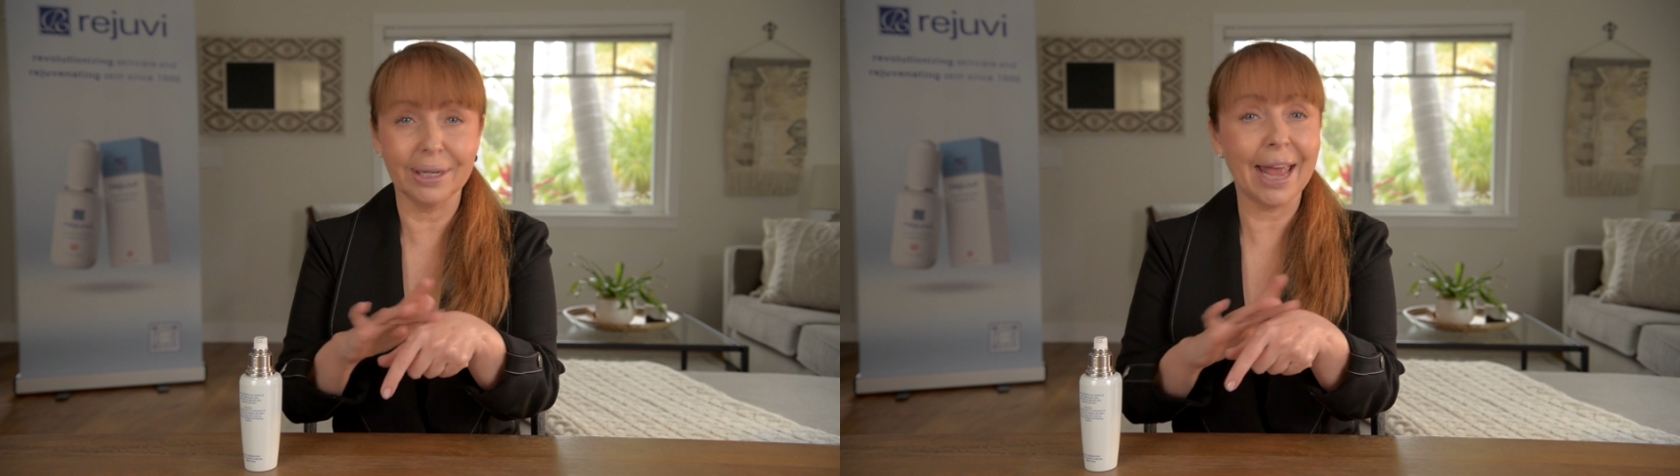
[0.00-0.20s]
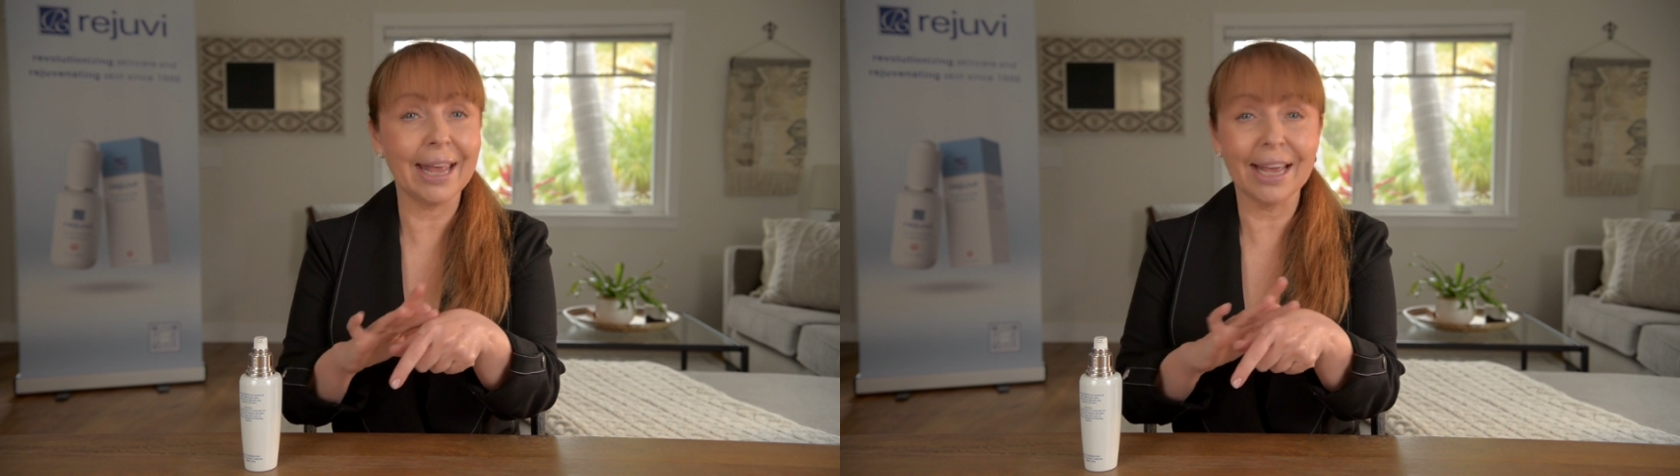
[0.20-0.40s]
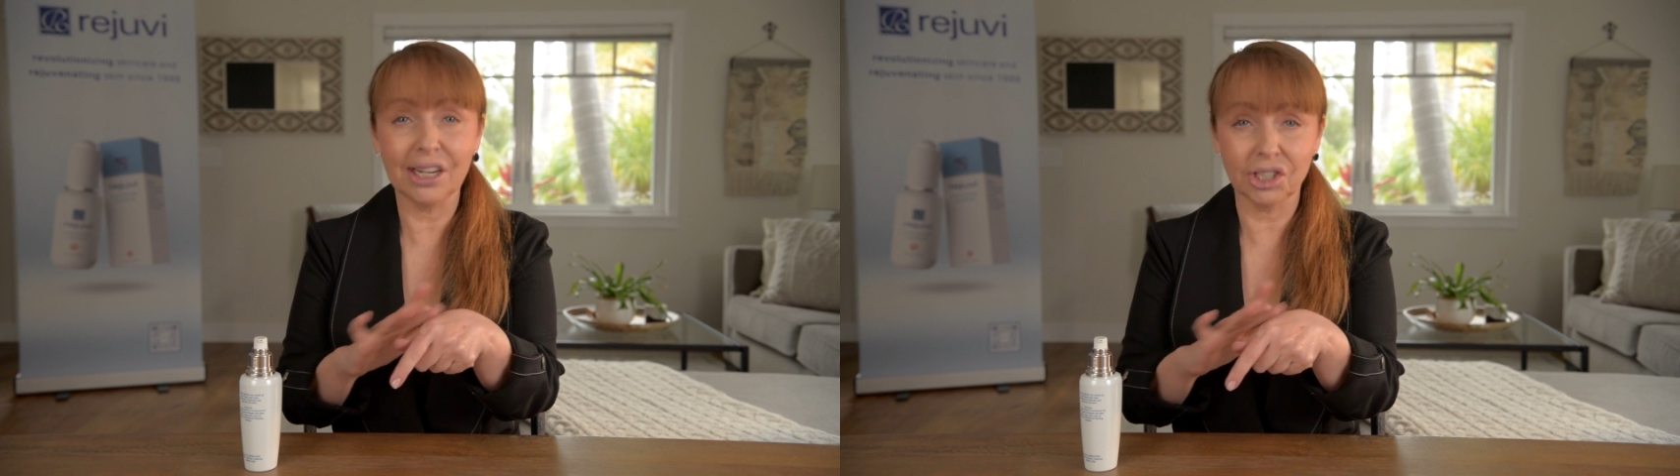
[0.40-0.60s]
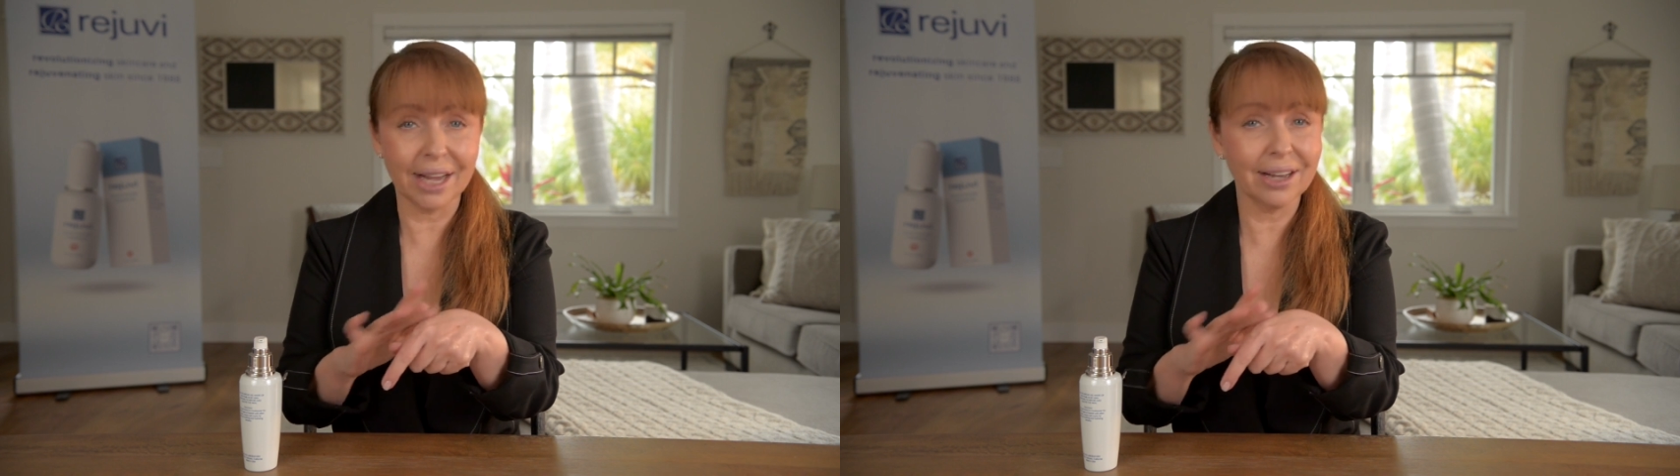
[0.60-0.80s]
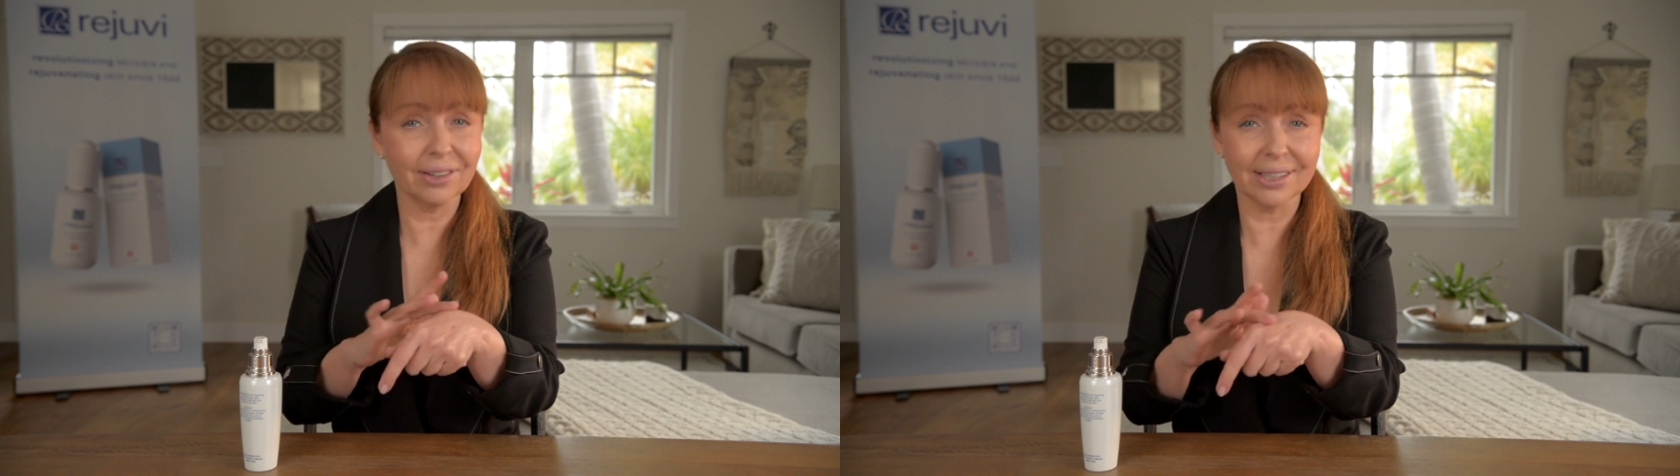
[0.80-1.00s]
an
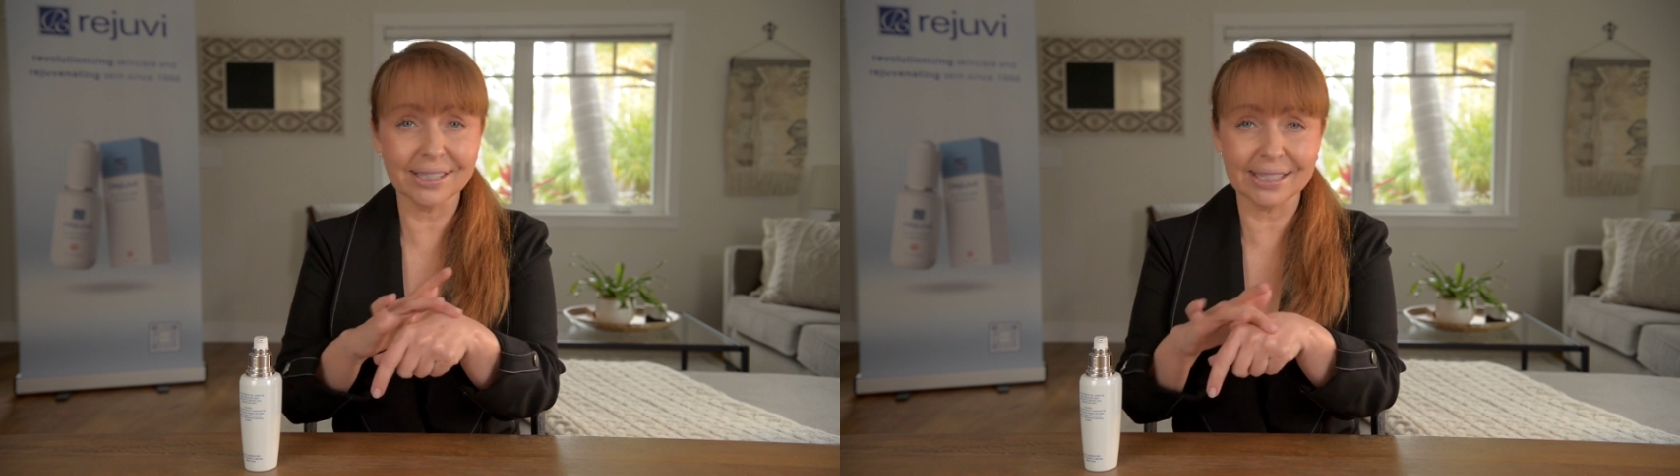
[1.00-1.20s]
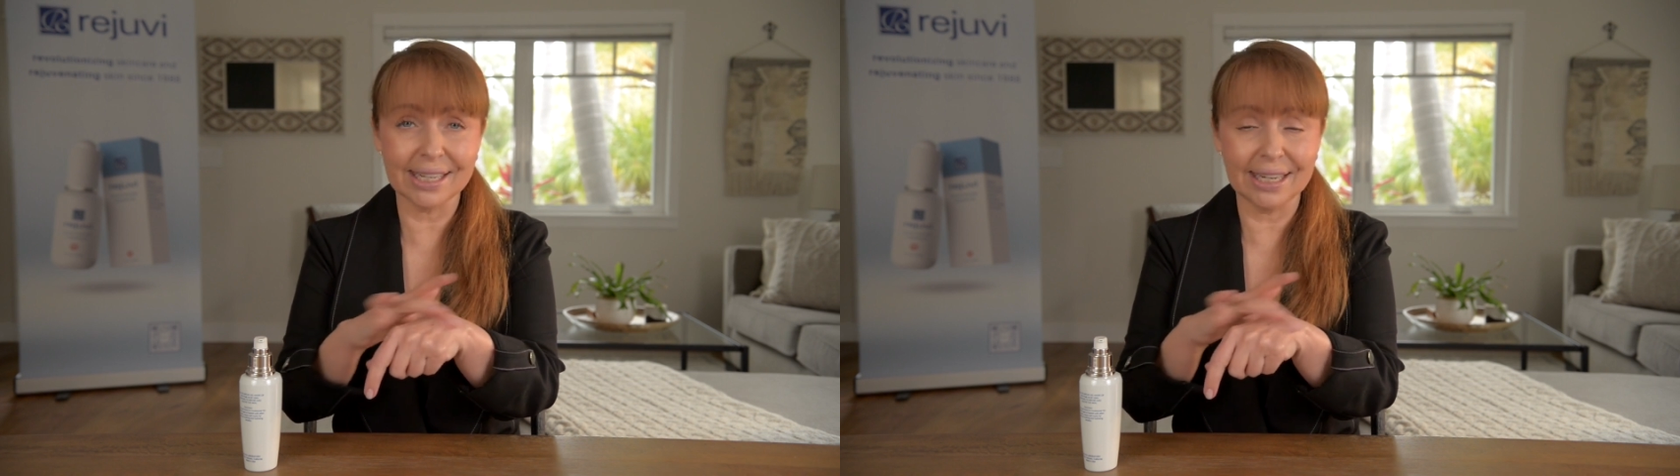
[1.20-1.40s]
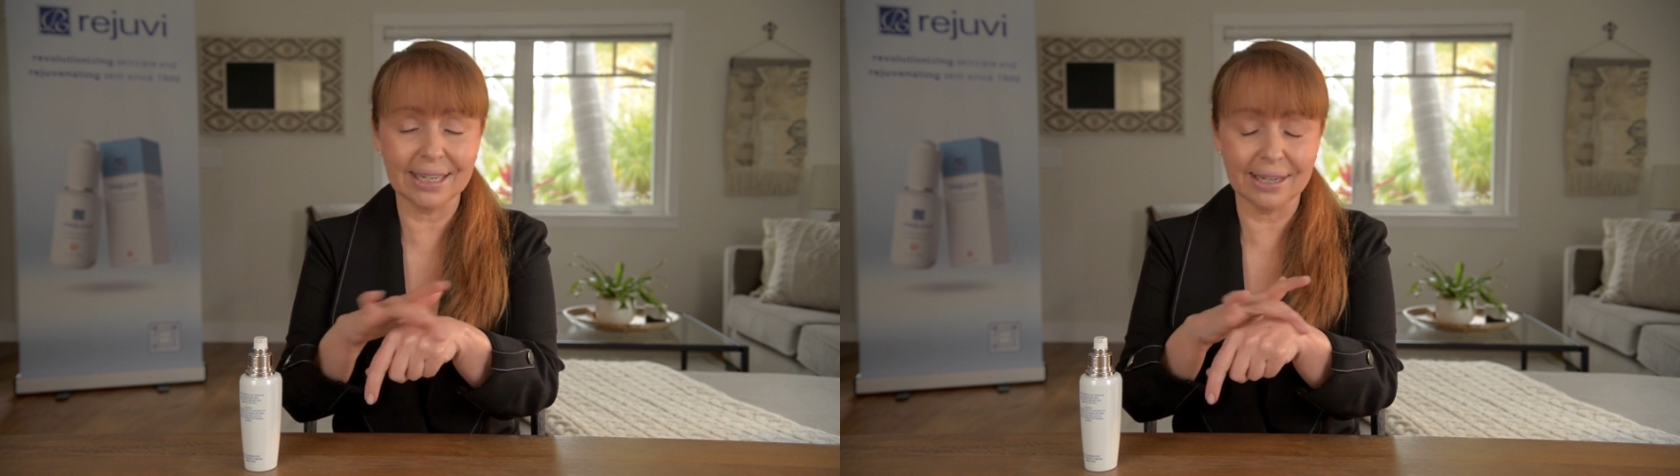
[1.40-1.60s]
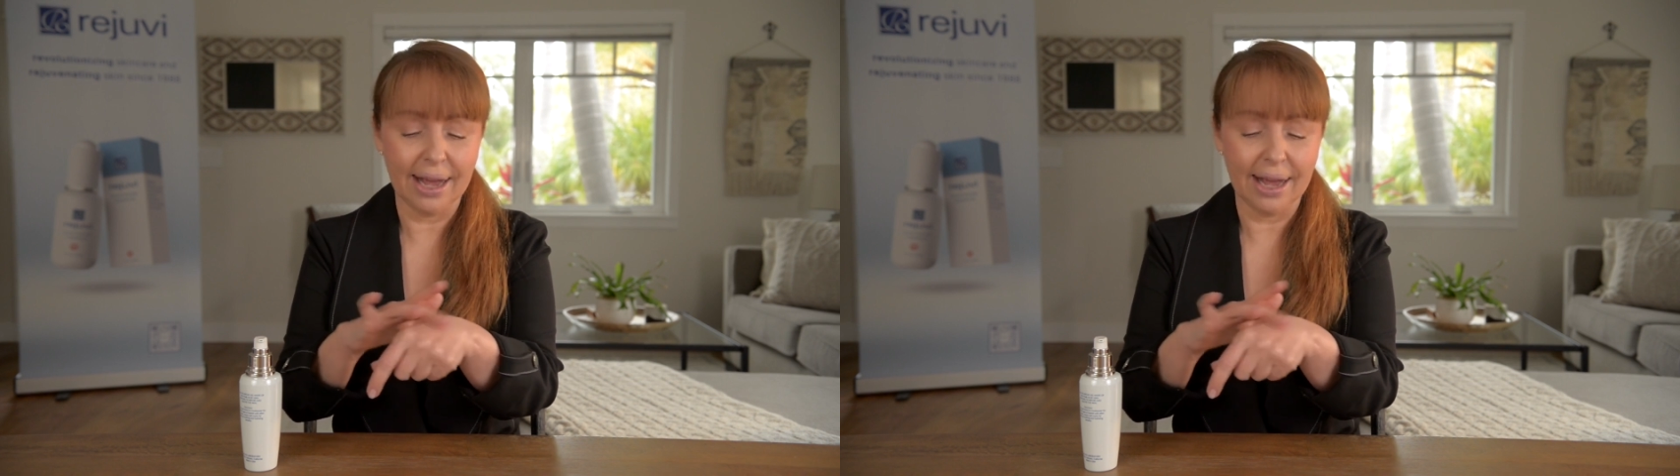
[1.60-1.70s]
AHA on the skin.